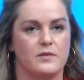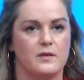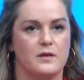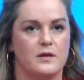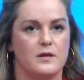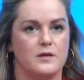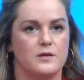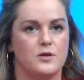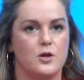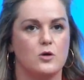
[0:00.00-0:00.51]

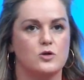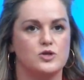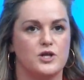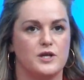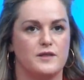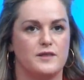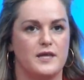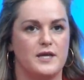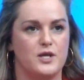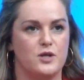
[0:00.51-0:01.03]
the
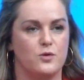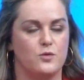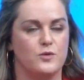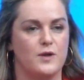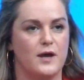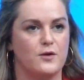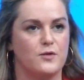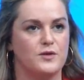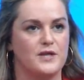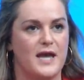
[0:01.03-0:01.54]
notion that you
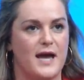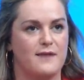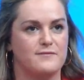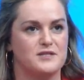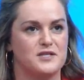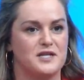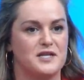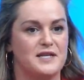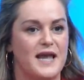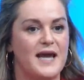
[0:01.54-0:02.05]
not only have
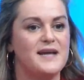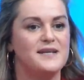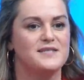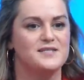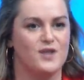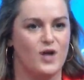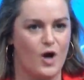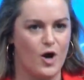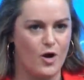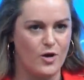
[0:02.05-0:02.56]
to
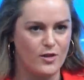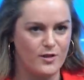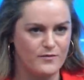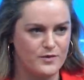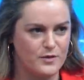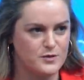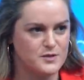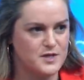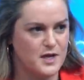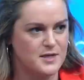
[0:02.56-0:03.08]
connect all
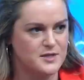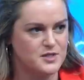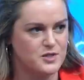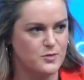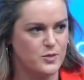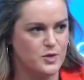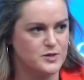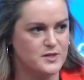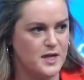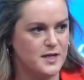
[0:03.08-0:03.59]
of those
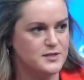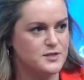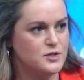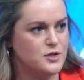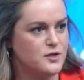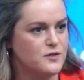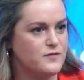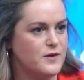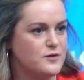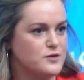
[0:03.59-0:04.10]
customers,
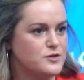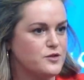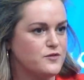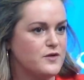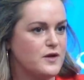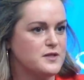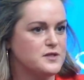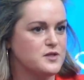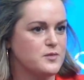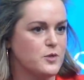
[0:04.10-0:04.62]
unserved, underserved
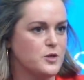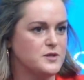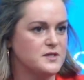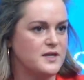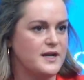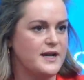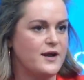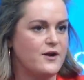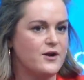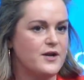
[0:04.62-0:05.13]
customers
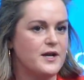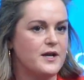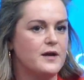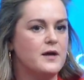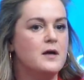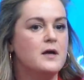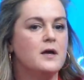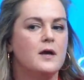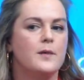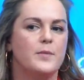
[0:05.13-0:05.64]
in an area,
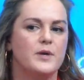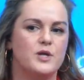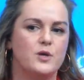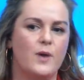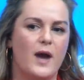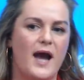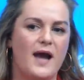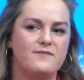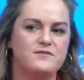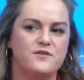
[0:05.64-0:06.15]
but
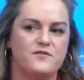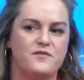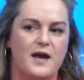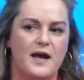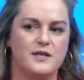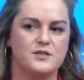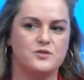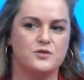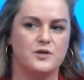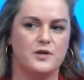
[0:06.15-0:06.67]
you have to
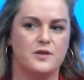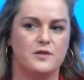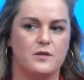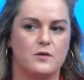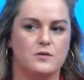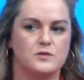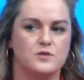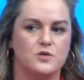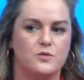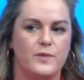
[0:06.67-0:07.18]
factor in
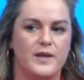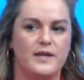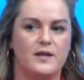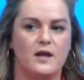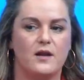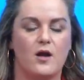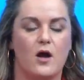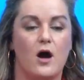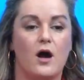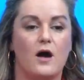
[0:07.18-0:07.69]
those who may
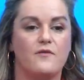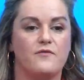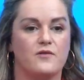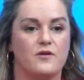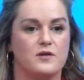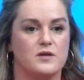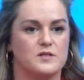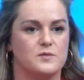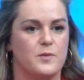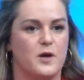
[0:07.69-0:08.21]
not
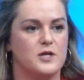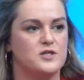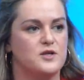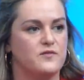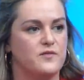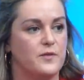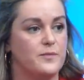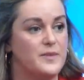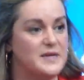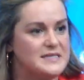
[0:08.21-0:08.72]
offer as much
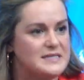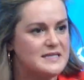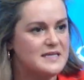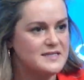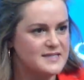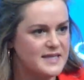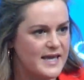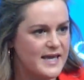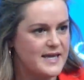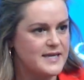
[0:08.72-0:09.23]
of a
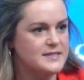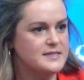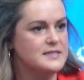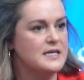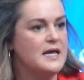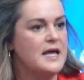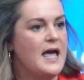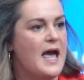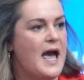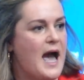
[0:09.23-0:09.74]
business case
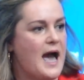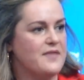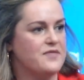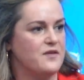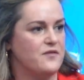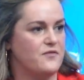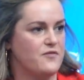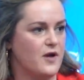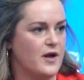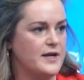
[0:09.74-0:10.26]
at
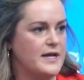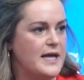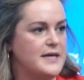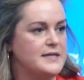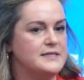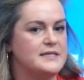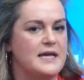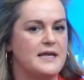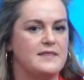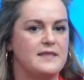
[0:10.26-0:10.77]
the front
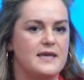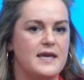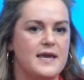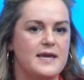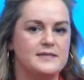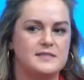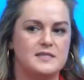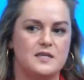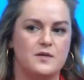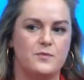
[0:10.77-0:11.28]
end. And
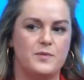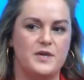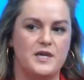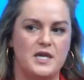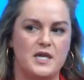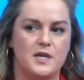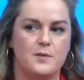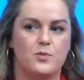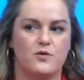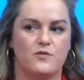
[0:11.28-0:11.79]
the
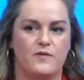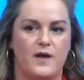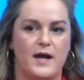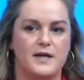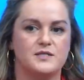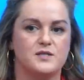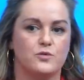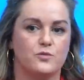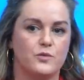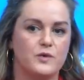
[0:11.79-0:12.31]
ACP
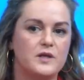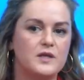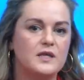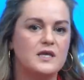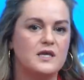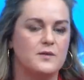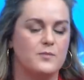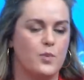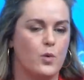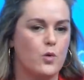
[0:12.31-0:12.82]
provides a
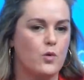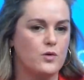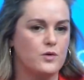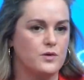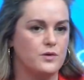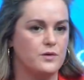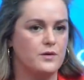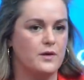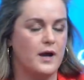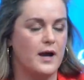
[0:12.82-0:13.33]
really
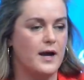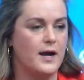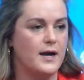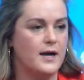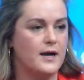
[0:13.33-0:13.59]
important